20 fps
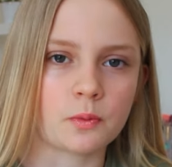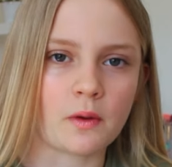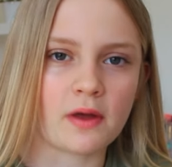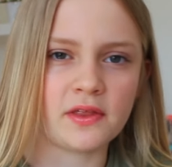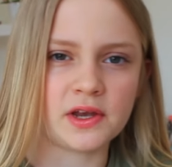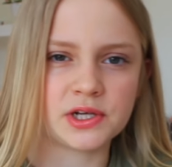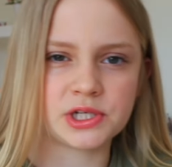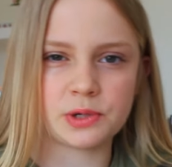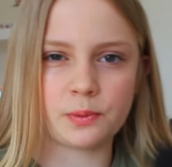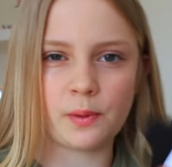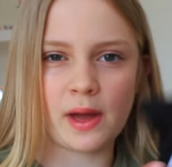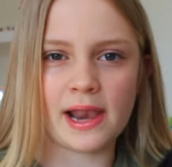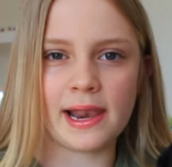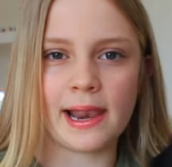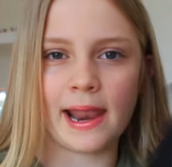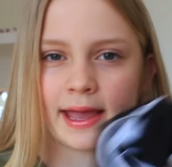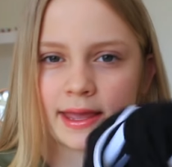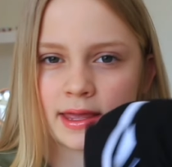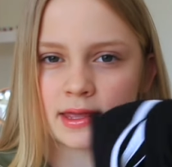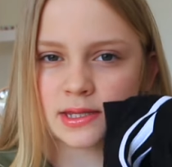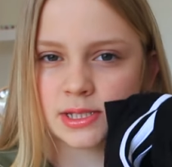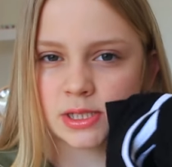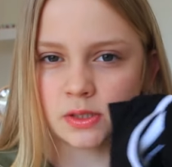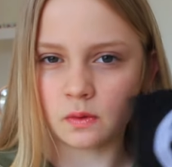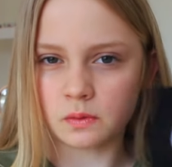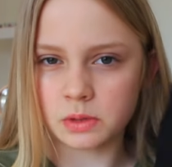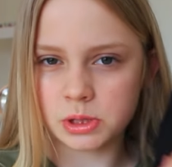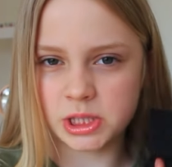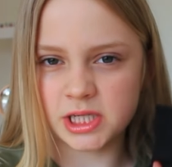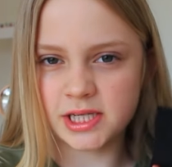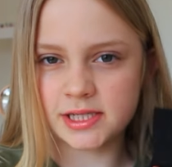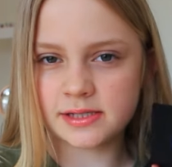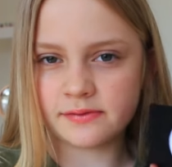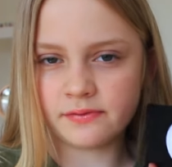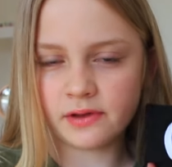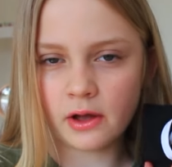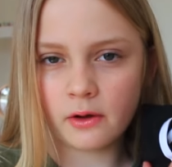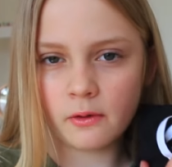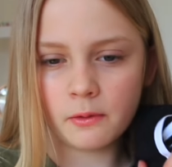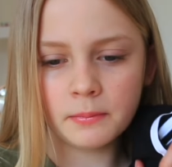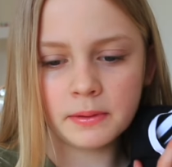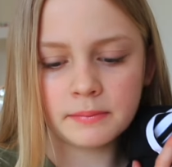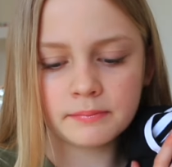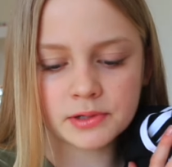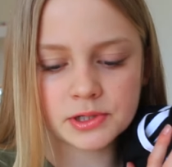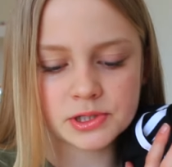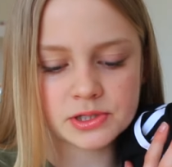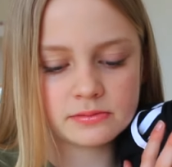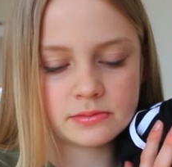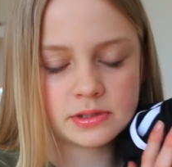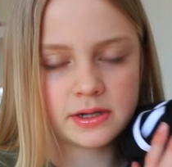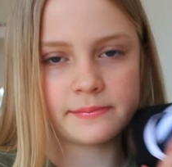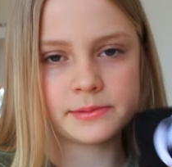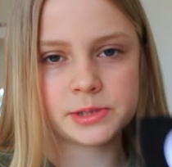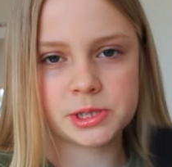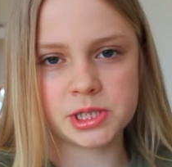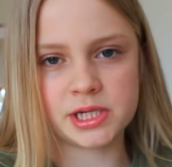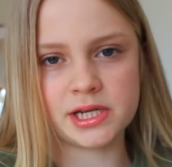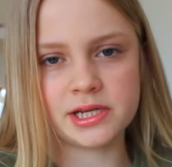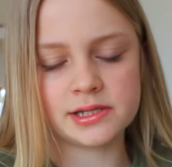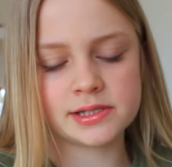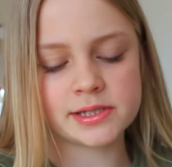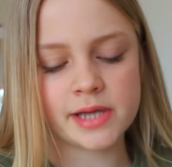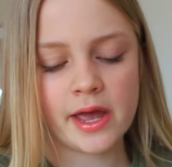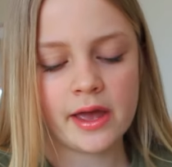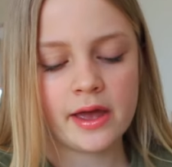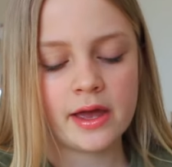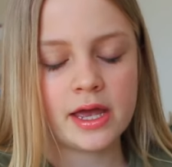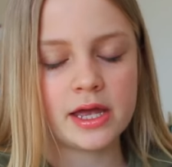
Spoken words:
weather to wear leggings and not jeans, if you get what I mean, because sometimes jeans